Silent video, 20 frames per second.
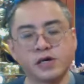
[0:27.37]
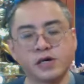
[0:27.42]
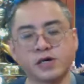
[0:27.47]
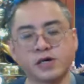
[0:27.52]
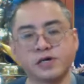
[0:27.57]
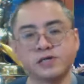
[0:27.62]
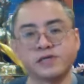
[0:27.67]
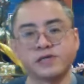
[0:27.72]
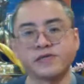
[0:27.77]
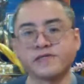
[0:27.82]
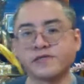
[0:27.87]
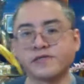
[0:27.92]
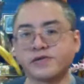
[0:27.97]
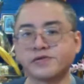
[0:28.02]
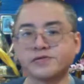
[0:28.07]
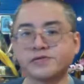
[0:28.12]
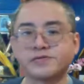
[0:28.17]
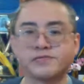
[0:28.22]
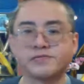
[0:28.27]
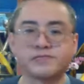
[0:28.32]

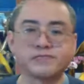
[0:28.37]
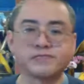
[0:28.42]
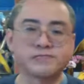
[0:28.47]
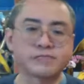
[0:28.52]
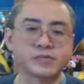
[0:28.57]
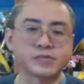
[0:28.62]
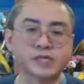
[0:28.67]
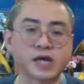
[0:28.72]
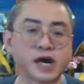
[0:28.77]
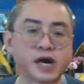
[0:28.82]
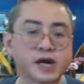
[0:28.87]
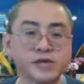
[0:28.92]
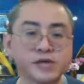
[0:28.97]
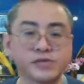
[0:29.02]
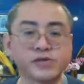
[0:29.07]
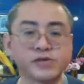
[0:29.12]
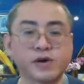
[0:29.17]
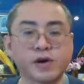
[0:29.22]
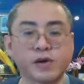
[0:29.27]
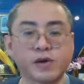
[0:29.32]
different kinds
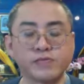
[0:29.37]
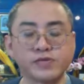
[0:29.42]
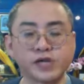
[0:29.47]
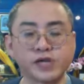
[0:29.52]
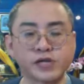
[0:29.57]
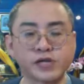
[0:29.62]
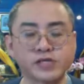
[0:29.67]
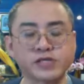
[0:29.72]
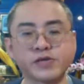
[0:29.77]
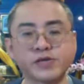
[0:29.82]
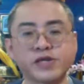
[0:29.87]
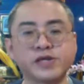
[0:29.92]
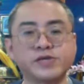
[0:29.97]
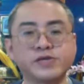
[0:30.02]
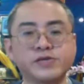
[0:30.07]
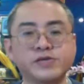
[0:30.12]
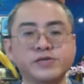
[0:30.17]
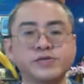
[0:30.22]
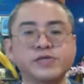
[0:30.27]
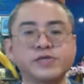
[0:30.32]
of objects that we can
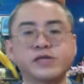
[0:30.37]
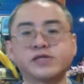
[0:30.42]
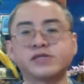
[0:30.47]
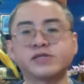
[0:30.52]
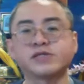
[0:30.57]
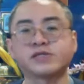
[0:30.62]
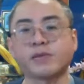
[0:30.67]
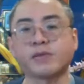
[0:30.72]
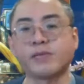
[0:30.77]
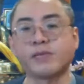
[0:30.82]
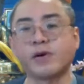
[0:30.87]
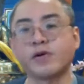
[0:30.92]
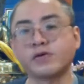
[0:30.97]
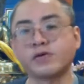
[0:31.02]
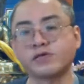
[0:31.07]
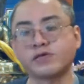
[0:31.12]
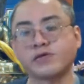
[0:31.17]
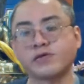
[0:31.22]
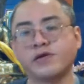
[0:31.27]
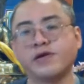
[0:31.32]
use as a support
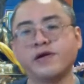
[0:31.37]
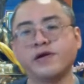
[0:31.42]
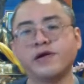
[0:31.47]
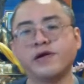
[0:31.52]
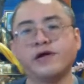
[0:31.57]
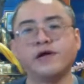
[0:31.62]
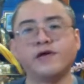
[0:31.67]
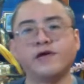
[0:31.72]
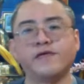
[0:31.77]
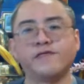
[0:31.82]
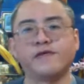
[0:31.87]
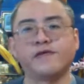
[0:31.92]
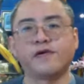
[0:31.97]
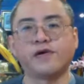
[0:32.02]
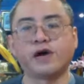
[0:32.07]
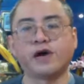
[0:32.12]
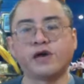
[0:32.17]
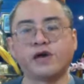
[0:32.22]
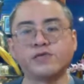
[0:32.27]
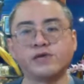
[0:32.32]
for
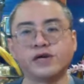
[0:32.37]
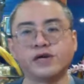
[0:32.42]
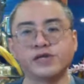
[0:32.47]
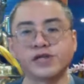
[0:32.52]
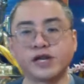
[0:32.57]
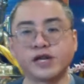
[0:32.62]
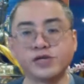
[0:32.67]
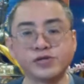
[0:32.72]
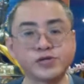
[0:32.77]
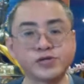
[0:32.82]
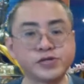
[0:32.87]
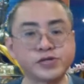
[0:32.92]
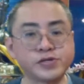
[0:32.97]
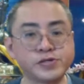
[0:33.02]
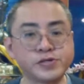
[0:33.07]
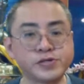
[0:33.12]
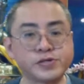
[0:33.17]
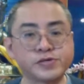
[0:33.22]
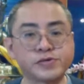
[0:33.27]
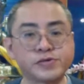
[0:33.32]
our attention
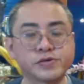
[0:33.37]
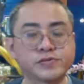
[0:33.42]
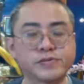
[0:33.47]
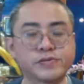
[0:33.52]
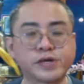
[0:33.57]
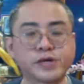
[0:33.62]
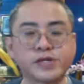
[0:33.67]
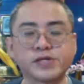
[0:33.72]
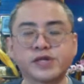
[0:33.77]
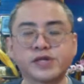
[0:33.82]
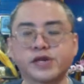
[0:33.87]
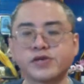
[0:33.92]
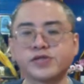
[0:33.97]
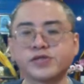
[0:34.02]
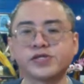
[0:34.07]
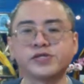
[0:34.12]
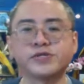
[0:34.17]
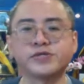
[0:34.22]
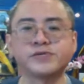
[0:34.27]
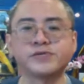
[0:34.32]
during
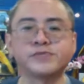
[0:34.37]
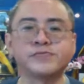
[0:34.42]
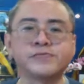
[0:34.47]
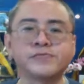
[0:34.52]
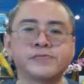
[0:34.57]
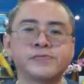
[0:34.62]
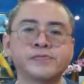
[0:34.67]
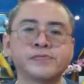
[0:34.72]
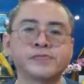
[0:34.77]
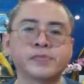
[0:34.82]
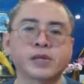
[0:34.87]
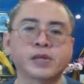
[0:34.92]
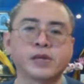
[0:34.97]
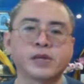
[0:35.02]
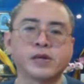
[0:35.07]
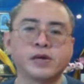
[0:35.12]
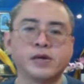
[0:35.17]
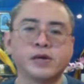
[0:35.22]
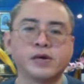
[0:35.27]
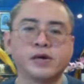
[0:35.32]
meditation.
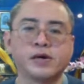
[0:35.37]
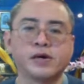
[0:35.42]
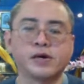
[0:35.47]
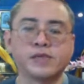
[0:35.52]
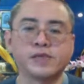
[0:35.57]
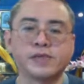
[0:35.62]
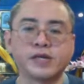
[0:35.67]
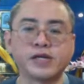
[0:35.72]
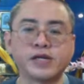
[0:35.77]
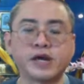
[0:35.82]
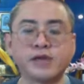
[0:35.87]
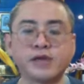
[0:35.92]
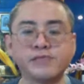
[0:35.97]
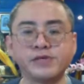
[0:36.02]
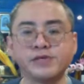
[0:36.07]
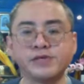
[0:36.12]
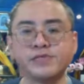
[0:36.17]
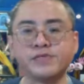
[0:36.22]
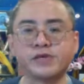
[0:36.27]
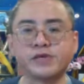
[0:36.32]
By that I
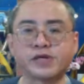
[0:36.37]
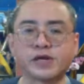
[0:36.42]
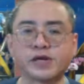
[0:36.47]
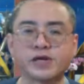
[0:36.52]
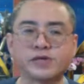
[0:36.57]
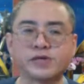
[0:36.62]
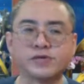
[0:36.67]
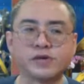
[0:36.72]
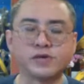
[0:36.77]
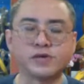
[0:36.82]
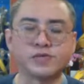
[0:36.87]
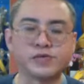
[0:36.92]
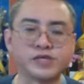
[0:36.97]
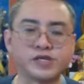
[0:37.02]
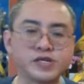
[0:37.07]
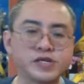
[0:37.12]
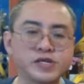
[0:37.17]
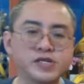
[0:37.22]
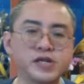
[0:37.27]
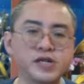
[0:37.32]
mean we can
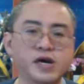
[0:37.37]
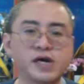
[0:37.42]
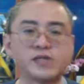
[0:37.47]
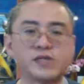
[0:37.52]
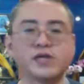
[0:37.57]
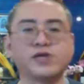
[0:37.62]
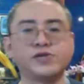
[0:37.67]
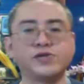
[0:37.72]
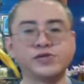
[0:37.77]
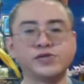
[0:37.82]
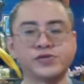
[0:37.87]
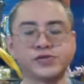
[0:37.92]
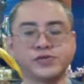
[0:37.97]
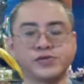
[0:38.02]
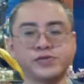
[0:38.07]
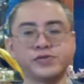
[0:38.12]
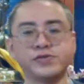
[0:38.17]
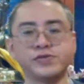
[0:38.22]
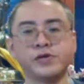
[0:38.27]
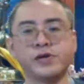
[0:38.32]
return our
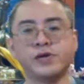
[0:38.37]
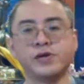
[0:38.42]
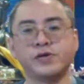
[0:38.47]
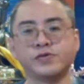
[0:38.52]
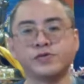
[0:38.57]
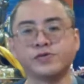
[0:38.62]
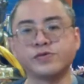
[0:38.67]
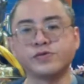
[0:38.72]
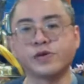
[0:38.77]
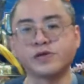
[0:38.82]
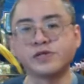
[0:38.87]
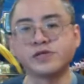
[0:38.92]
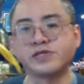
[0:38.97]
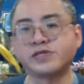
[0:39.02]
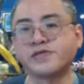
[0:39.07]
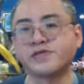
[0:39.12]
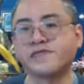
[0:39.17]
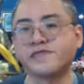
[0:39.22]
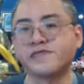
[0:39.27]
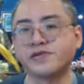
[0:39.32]
attention to all these
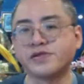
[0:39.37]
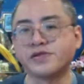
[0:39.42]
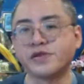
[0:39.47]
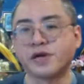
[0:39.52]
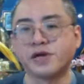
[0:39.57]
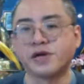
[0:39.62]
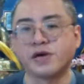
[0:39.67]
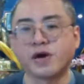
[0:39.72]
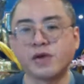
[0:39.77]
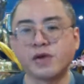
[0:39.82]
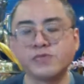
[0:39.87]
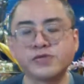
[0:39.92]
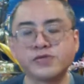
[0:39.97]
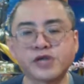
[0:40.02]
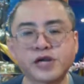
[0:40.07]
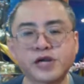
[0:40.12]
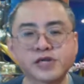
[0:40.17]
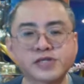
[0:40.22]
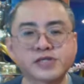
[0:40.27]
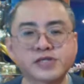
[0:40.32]
different
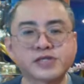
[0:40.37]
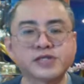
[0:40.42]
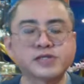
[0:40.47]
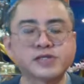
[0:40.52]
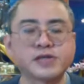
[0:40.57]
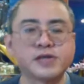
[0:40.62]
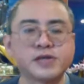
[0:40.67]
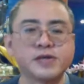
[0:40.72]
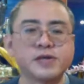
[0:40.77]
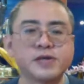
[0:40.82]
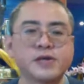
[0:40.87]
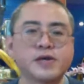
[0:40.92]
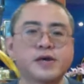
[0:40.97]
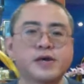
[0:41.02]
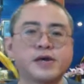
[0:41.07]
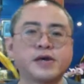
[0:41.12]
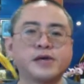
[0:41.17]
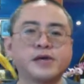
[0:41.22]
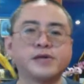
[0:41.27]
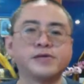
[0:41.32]
objects
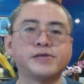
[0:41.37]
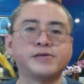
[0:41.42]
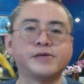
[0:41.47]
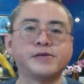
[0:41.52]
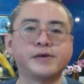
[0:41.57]
and